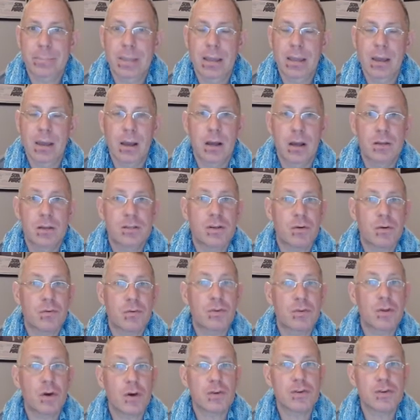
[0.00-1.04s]
So
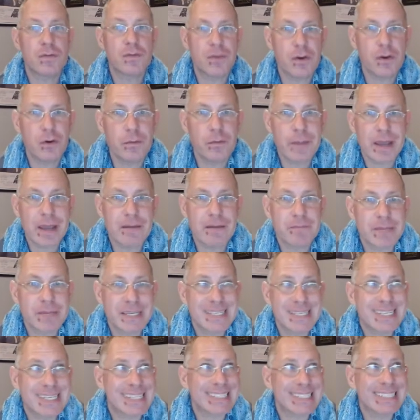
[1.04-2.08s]
those of you who may have
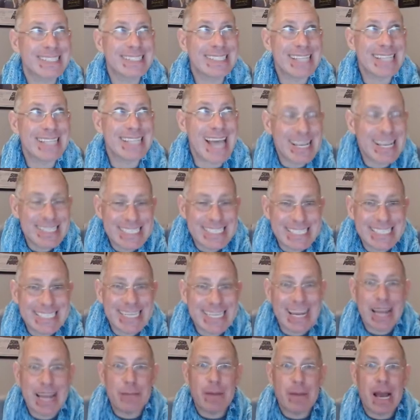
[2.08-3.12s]
missed last
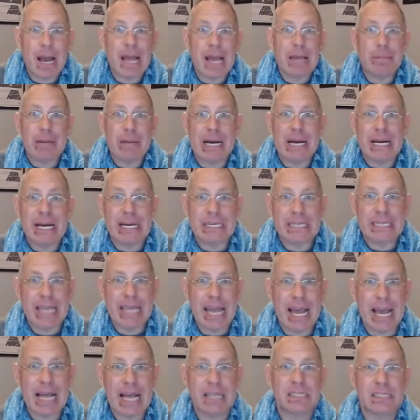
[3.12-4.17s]
time I
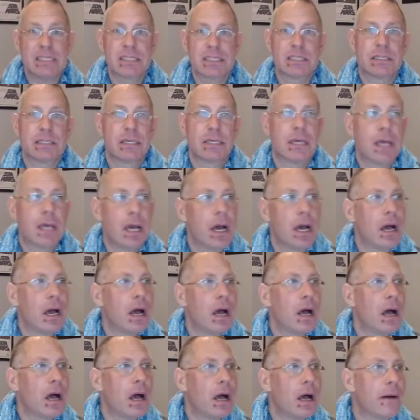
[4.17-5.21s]
podcast,
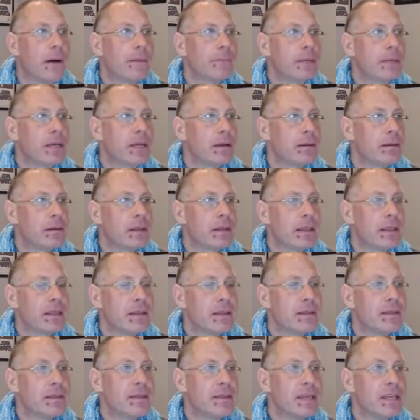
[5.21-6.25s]
um,
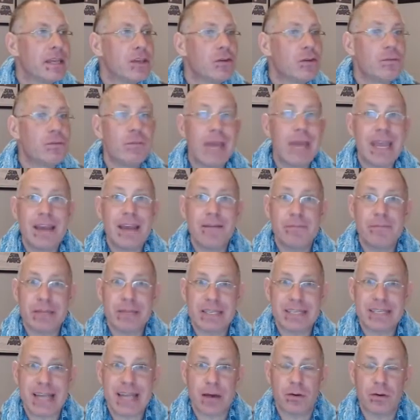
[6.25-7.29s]
that you may have missed
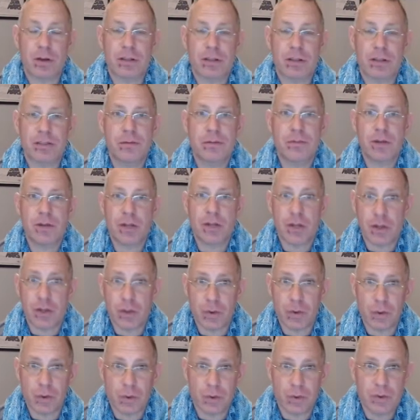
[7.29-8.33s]
out on some
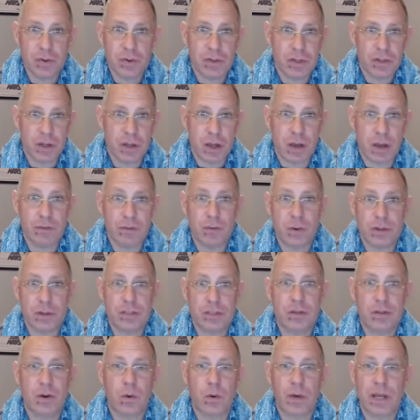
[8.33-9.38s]
news of what's
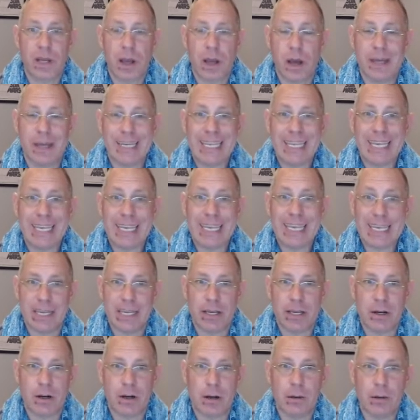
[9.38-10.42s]
going on
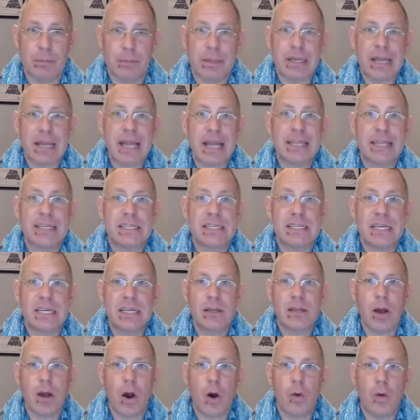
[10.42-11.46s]
here, but I did
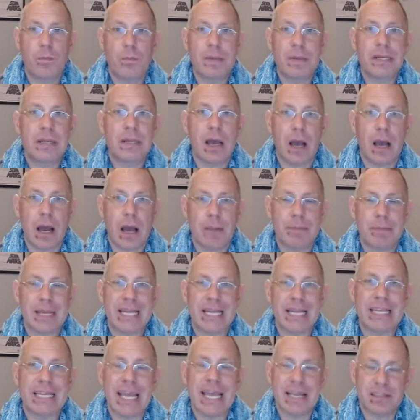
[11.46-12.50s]
open up
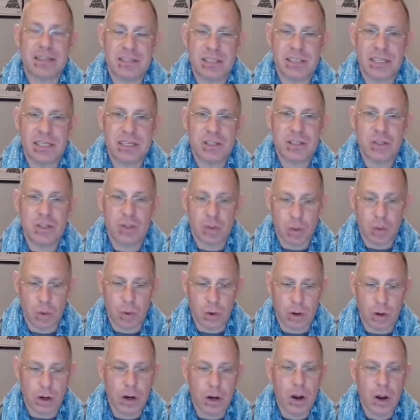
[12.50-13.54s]
an Etsy
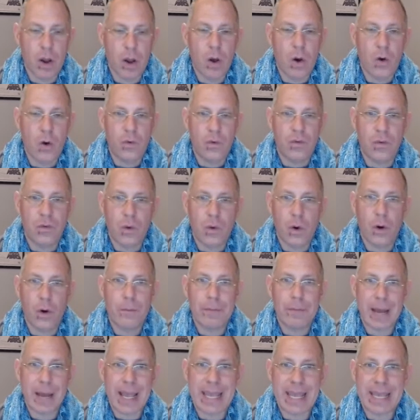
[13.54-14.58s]
store for
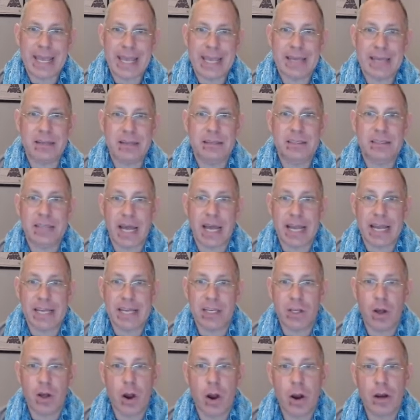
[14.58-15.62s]
my hand-dyed
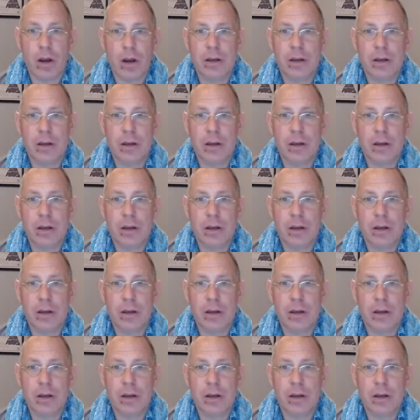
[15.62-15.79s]
yarn.